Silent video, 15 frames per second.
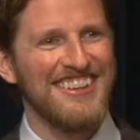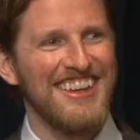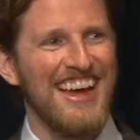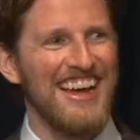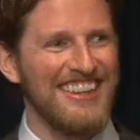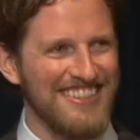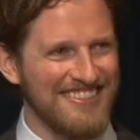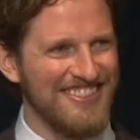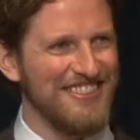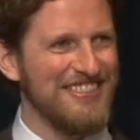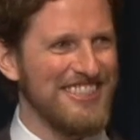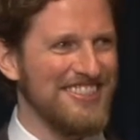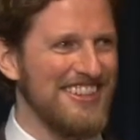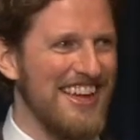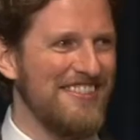I agree we
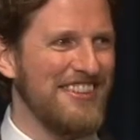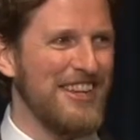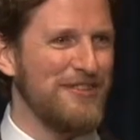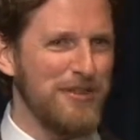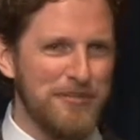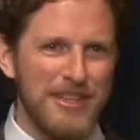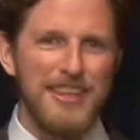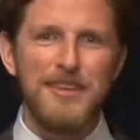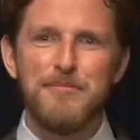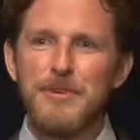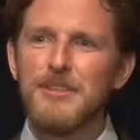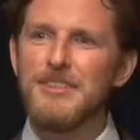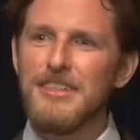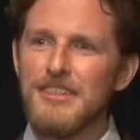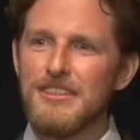shouldn't have Giphy. But the
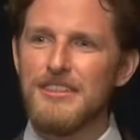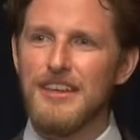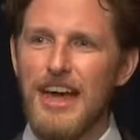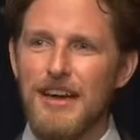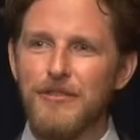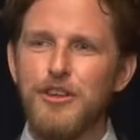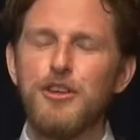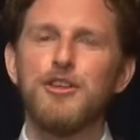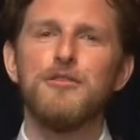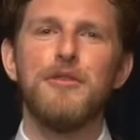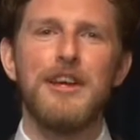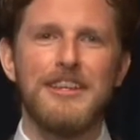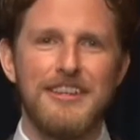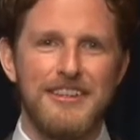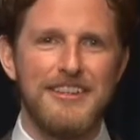ability to have
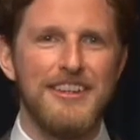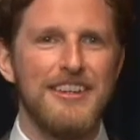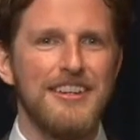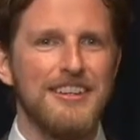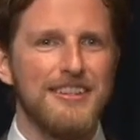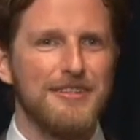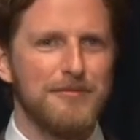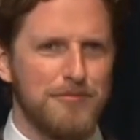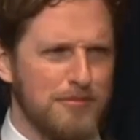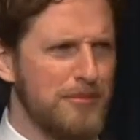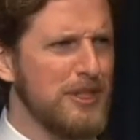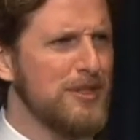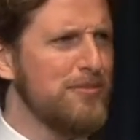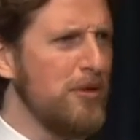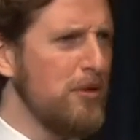curated,
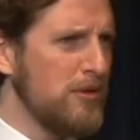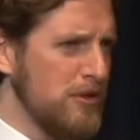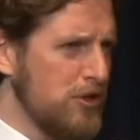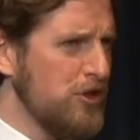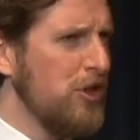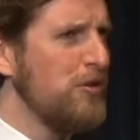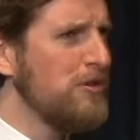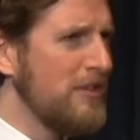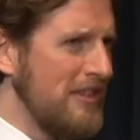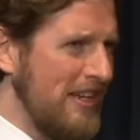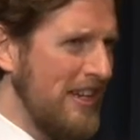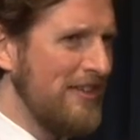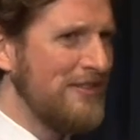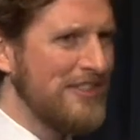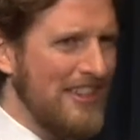bespoke, chosen
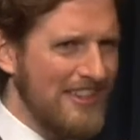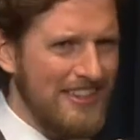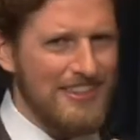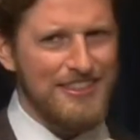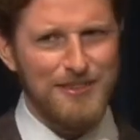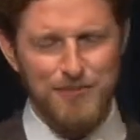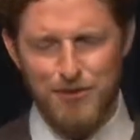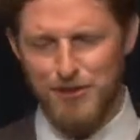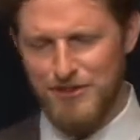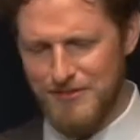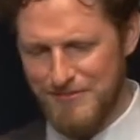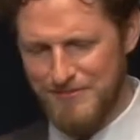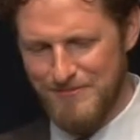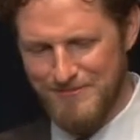GIFs, I think, is important.